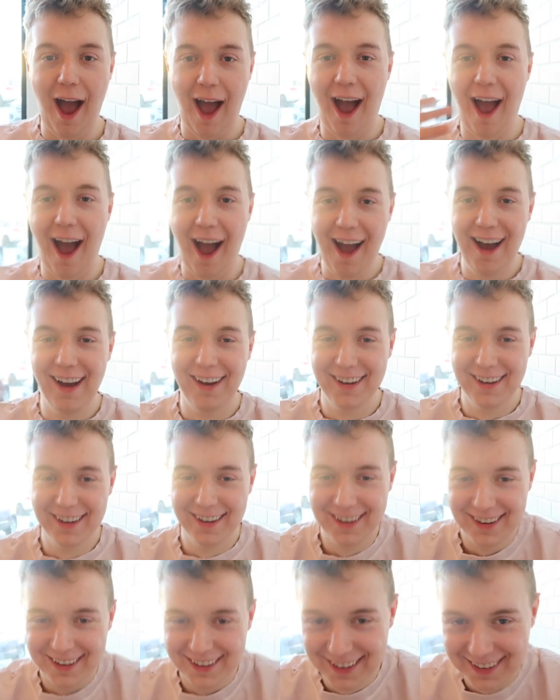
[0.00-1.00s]
Oh my god, hi
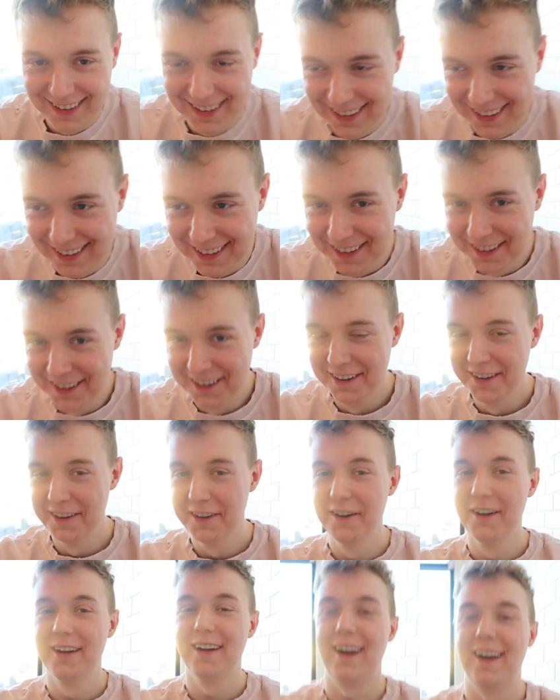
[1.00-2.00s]
Ryan. Nice to
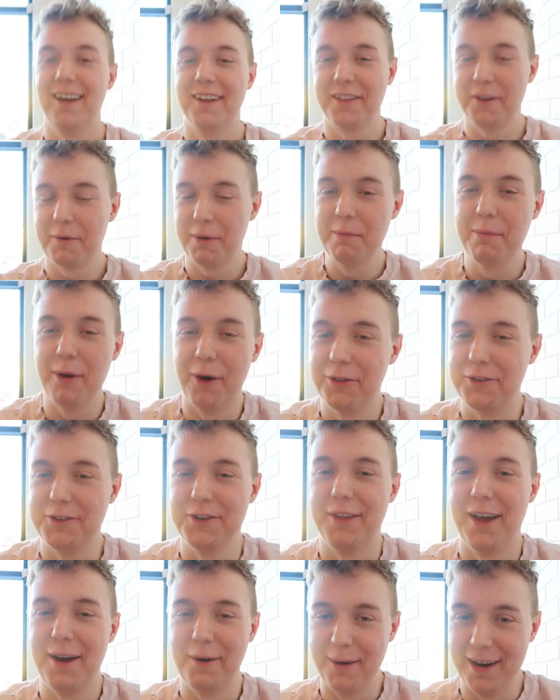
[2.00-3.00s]
meet you. Oh, I like that we both
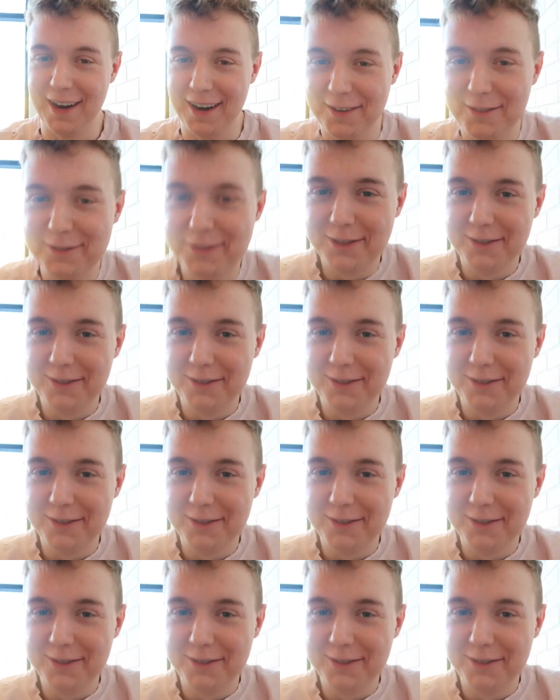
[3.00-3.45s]
do that wave.